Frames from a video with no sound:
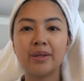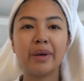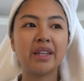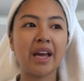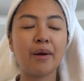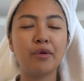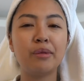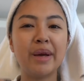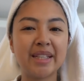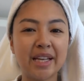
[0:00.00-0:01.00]
It's my time
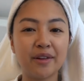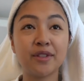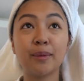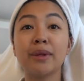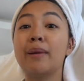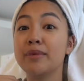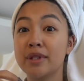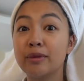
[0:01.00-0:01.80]
with myself. Sometimes